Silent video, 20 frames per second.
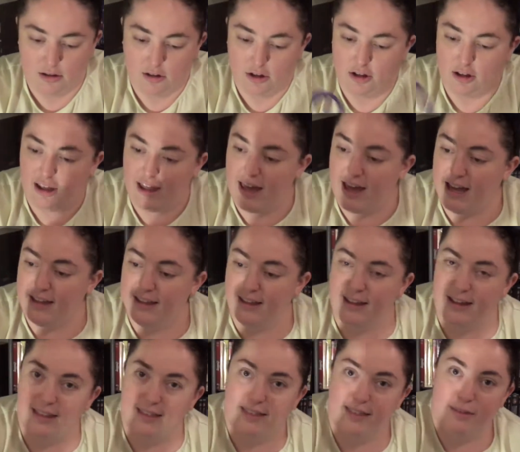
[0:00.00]
Cookie had to
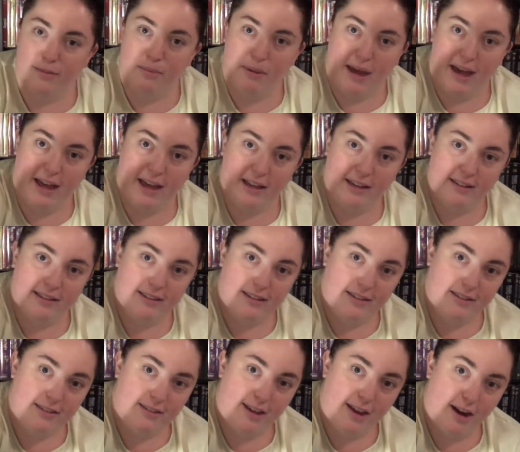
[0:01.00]
get this bag. It
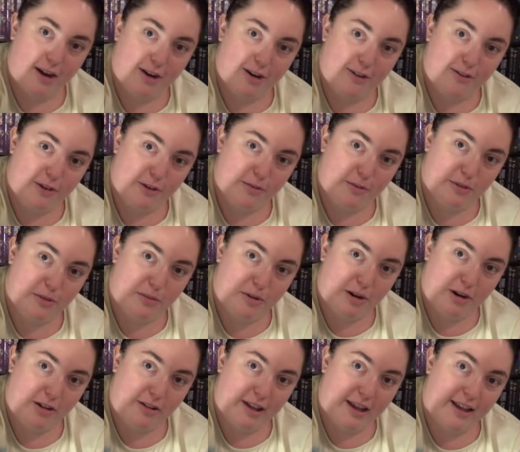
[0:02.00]
says Terror from
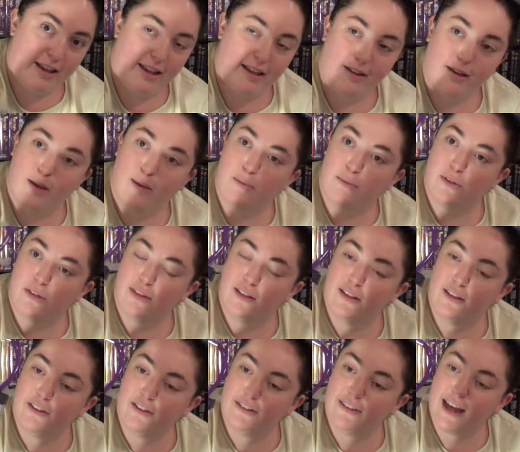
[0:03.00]
Tomorrowland and it comes with
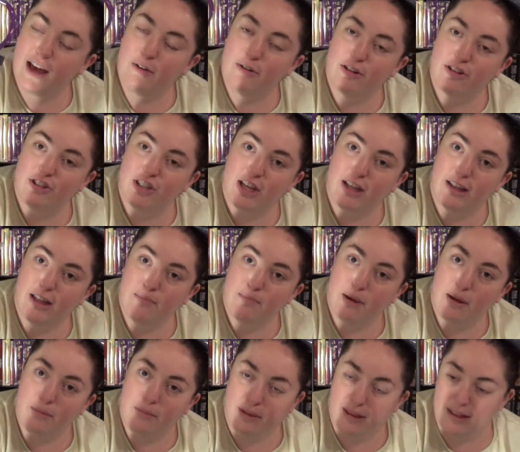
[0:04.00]
little sour jelly
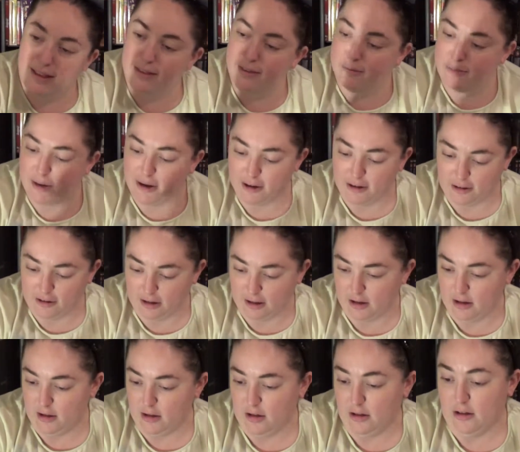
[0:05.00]
pumpkins apparently.
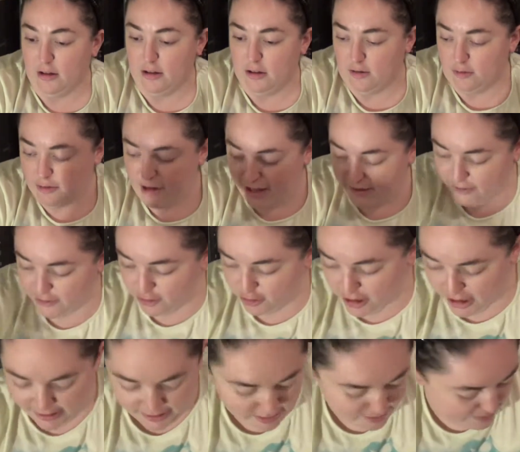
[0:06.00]
We haven't
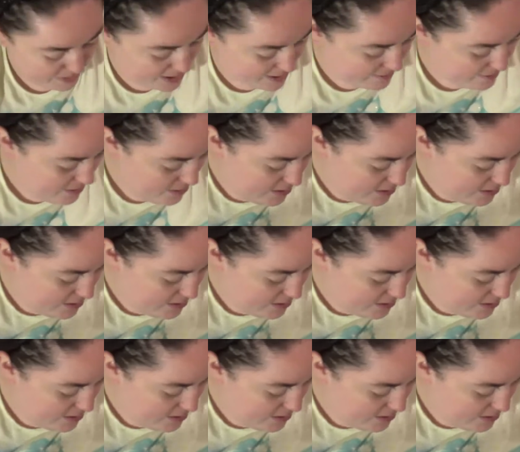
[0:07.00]
tried them yet.